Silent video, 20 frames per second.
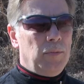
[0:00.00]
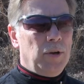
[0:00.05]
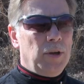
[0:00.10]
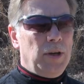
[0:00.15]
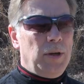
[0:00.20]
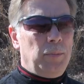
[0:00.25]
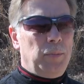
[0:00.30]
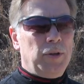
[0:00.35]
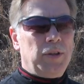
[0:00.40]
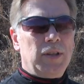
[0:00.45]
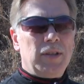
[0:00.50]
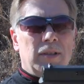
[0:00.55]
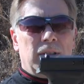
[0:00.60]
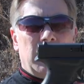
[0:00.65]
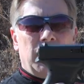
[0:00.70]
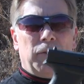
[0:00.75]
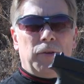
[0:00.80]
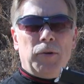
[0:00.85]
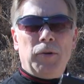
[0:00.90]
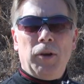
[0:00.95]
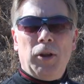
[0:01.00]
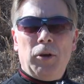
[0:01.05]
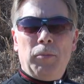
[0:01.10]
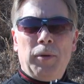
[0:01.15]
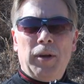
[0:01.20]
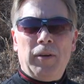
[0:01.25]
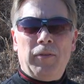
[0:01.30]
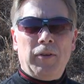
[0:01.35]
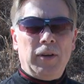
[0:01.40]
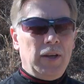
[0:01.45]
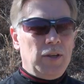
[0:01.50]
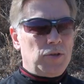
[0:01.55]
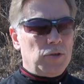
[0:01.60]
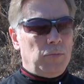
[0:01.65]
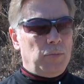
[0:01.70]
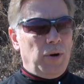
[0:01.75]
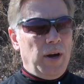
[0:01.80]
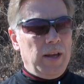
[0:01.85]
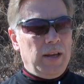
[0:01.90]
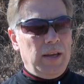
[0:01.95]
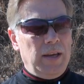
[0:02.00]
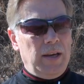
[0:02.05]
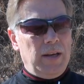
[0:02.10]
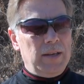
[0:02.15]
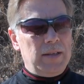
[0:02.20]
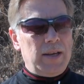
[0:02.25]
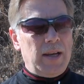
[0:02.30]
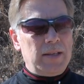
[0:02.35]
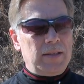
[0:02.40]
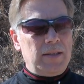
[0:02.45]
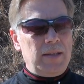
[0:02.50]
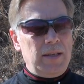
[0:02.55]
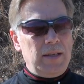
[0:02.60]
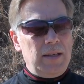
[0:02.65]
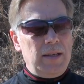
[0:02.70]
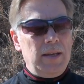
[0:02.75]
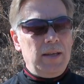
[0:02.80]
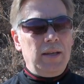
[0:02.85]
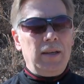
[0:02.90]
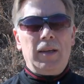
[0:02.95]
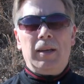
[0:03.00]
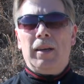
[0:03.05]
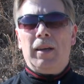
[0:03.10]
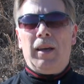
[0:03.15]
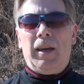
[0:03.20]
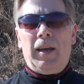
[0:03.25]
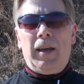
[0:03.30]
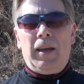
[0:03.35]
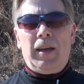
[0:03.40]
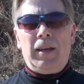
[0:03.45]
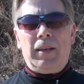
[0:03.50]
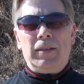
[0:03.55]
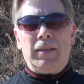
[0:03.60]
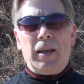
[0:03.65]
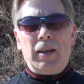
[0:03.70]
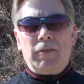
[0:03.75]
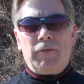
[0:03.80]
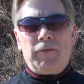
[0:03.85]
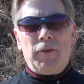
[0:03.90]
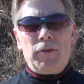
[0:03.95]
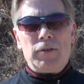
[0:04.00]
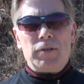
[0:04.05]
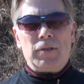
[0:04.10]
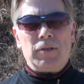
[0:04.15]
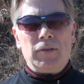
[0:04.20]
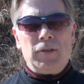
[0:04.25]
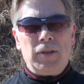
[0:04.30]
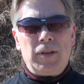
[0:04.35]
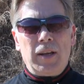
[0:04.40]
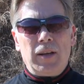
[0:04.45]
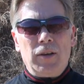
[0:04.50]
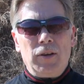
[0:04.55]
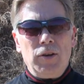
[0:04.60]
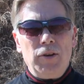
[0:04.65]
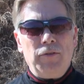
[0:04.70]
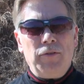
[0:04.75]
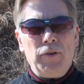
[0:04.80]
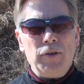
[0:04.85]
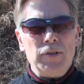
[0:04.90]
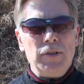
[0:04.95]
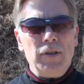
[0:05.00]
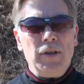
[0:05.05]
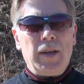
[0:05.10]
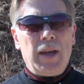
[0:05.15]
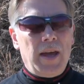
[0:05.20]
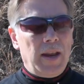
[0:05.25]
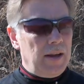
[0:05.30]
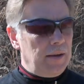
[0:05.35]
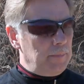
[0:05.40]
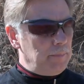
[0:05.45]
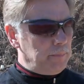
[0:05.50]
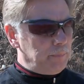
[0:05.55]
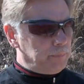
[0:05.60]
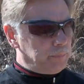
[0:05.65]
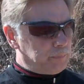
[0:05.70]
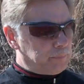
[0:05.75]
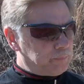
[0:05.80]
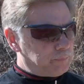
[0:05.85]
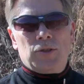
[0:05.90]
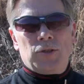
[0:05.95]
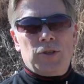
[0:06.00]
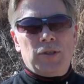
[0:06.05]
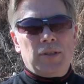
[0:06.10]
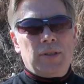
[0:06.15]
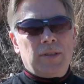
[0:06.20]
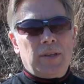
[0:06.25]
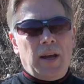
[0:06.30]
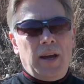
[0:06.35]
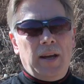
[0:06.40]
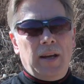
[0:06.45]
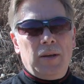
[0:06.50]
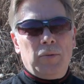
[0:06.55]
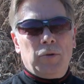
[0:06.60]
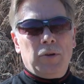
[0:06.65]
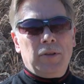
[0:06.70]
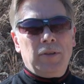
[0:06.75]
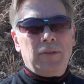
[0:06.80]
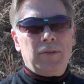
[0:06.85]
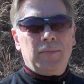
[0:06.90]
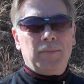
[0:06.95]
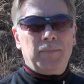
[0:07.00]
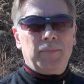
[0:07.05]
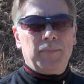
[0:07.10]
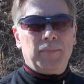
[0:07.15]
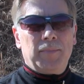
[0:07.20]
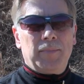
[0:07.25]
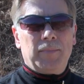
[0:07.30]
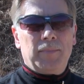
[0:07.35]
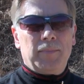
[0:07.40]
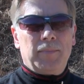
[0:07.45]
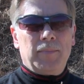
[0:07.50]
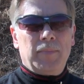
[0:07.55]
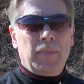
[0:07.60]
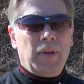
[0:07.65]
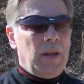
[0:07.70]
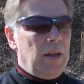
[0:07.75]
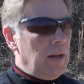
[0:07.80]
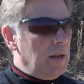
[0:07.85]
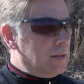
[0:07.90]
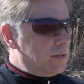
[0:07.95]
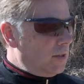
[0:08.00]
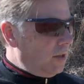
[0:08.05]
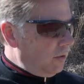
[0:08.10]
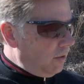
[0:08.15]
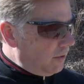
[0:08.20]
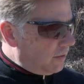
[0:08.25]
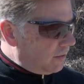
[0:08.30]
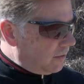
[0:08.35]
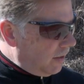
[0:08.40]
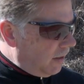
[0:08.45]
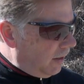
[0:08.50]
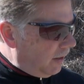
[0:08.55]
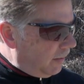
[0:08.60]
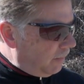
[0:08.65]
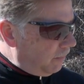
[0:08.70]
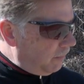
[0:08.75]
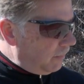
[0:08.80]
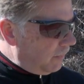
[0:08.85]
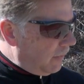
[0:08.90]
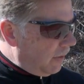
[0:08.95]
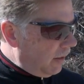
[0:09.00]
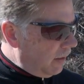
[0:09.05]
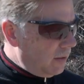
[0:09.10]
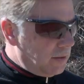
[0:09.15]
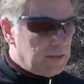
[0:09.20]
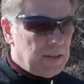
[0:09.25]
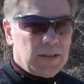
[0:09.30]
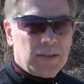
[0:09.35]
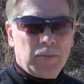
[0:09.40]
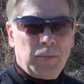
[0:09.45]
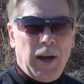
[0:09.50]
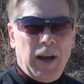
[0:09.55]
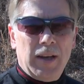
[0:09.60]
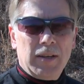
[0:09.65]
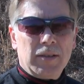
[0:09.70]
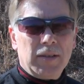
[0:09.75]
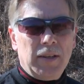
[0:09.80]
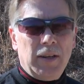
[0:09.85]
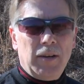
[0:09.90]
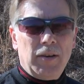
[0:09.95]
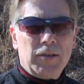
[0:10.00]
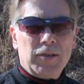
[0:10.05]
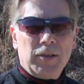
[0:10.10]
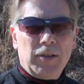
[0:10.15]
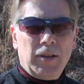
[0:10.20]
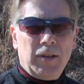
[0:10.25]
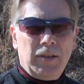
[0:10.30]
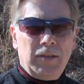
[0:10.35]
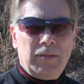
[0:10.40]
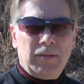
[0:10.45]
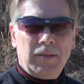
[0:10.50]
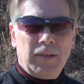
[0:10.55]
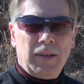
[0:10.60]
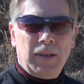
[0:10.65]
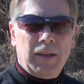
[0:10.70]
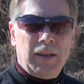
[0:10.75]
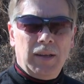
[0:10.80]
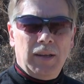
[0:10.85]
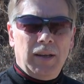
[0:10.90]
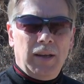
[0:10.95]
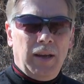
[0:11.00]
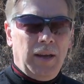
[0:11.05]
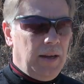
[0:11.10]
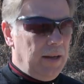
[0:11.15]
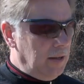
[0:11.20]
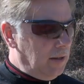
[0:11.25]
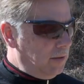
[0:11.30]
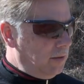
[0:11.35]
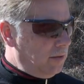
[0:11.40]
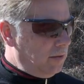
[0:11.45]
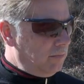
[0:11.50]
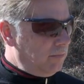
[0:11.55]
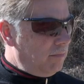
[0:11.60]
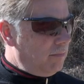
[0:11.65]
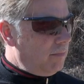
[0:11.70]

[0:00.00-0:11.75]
we're gonna put this thing through a little bit of initial break-in and testing and take a first, take a good first look at it. She's a tiny one. So let's, uh, let's get some eyes and ears on and